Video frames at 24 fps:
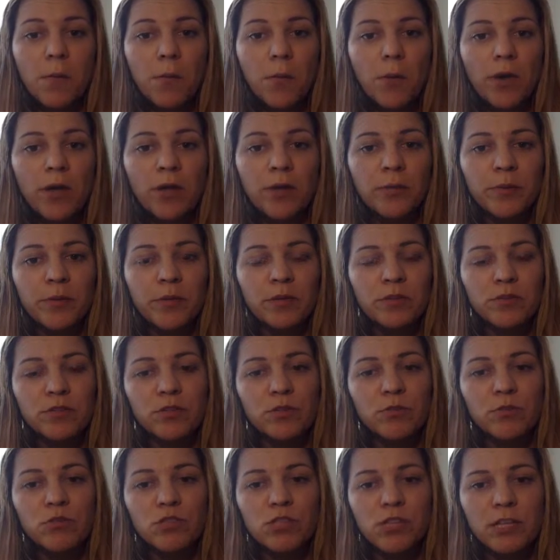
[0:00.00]
but because
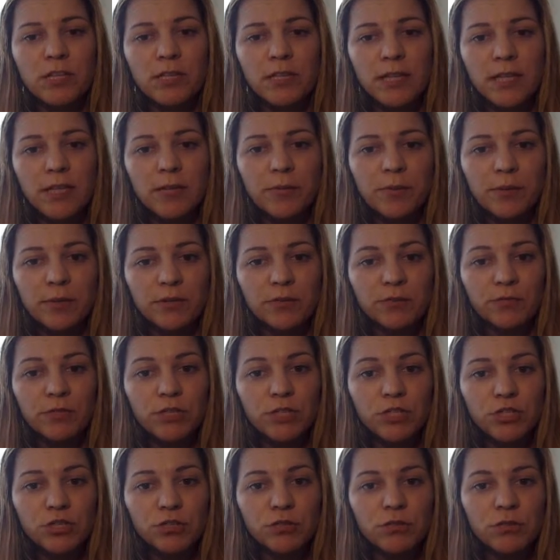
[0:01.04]
there was a deadband
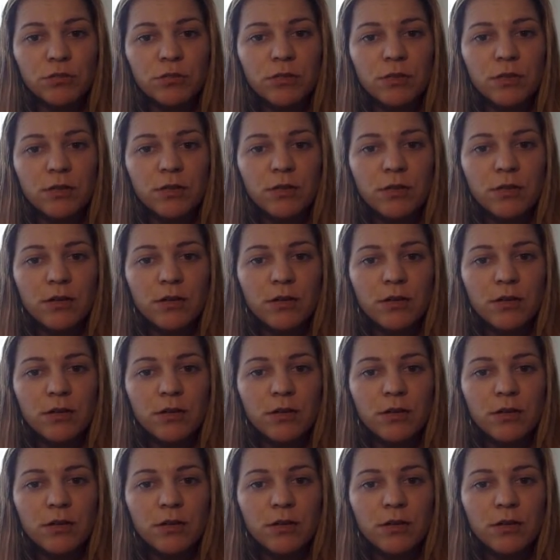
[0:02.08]
region